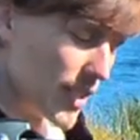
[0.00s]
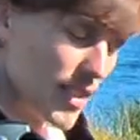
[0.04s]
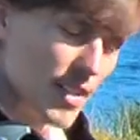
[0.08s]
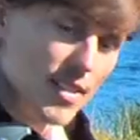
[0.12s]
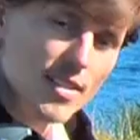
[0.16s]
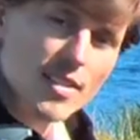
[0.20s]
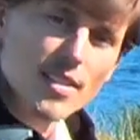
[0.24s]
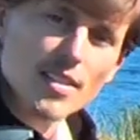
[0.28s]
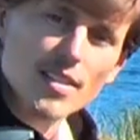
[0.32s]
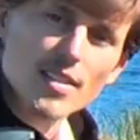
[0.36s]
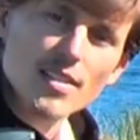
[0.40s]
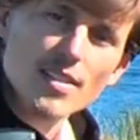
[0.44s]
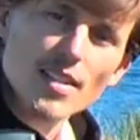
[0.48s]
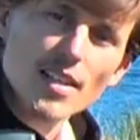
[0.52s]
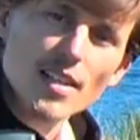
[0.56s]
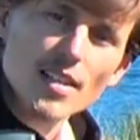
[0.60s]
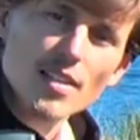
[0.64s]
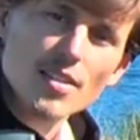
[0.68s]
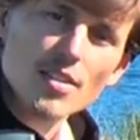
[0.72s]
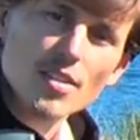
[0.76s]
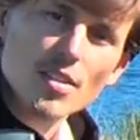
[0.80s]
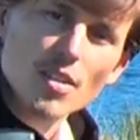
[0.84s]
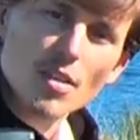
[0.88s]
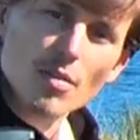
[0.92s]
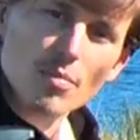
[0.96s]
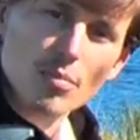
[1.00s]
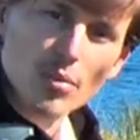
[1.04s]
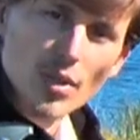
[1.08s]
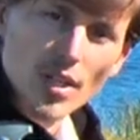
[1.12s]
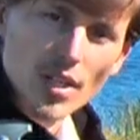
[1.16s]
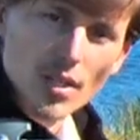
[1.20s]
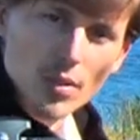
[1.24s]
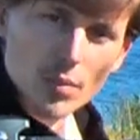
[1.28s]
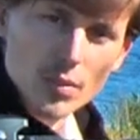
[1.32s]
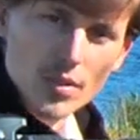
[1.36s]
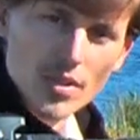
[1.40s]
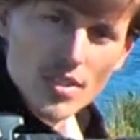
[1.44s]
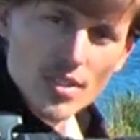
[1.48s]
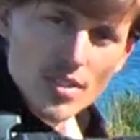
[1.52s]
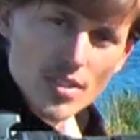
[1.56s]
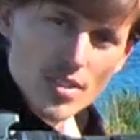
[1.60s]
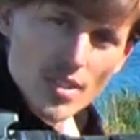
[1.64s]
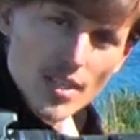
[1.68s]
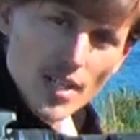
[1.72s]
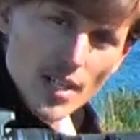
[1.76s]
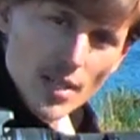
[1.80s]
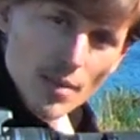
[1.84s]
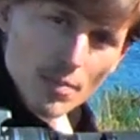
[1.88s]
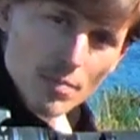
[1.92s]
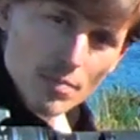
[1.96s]
is this telescope rail which has
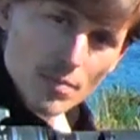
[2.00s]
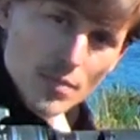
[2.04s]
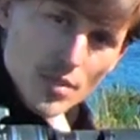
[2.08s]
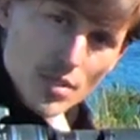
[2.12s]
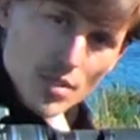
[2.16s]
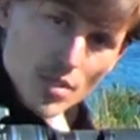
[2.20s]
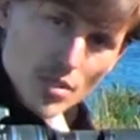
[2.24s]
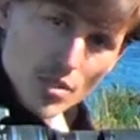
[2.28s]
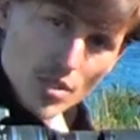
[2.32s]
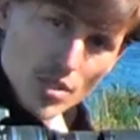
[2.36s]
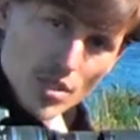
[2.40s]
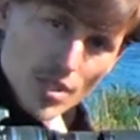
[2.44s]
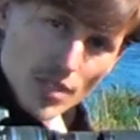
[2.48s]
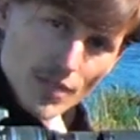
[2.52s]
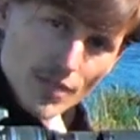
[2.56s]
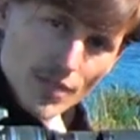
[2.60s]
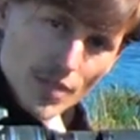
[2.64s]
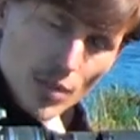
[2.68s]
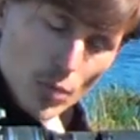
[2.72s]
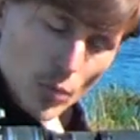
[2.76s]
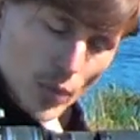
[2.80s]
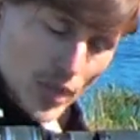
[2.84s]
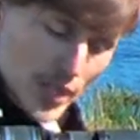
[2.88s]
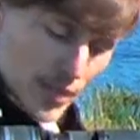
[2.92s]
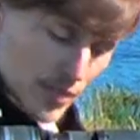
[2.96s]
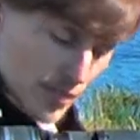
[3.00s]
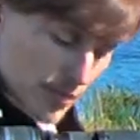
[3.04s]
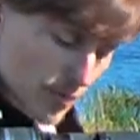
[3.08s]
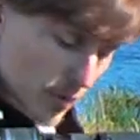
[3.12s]
helped to shift the weight